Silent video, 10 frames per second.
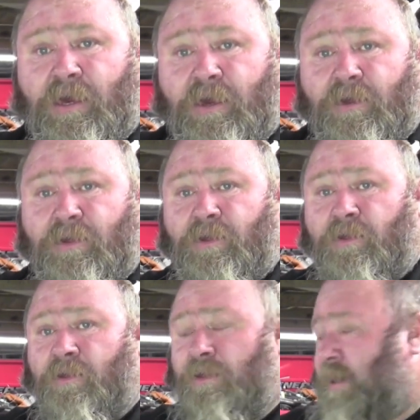
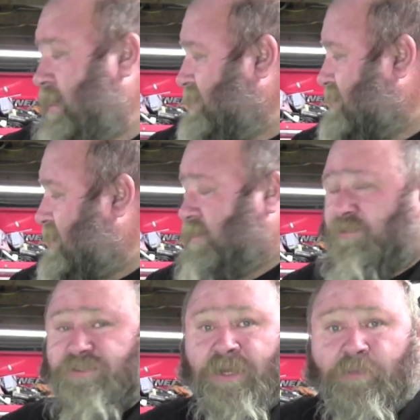I guess like a
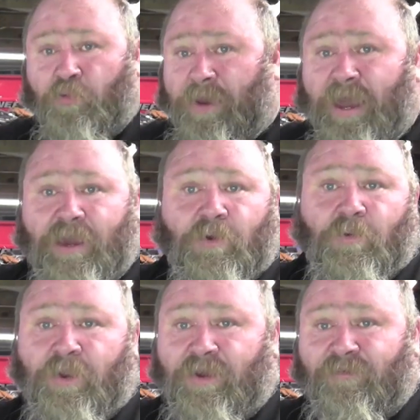little sample pack or
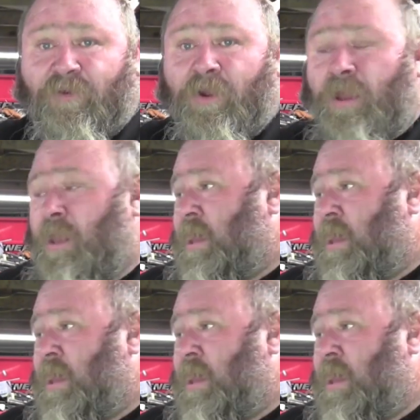whatever.